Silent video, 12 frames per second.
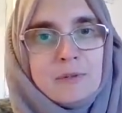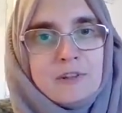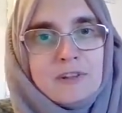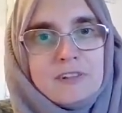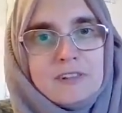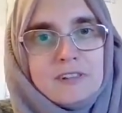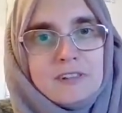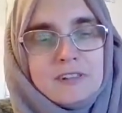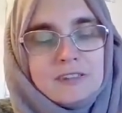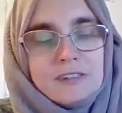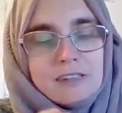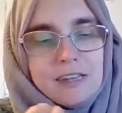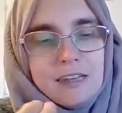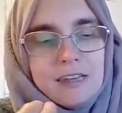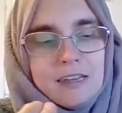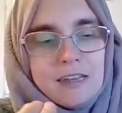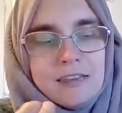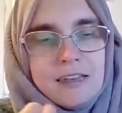because it's
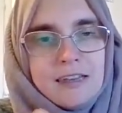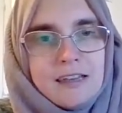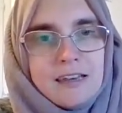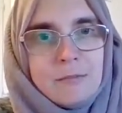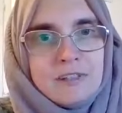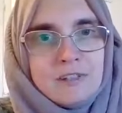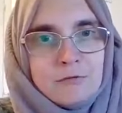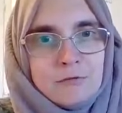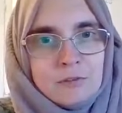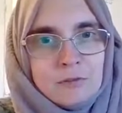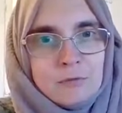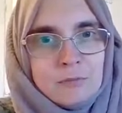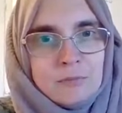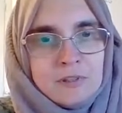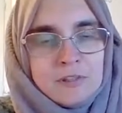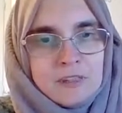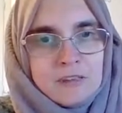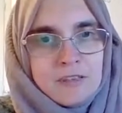an element of you
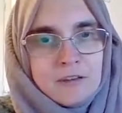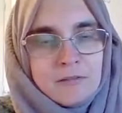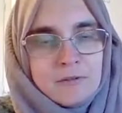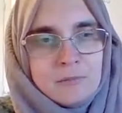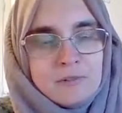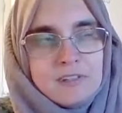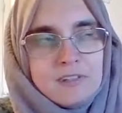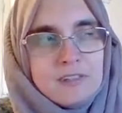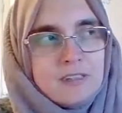being a therapist.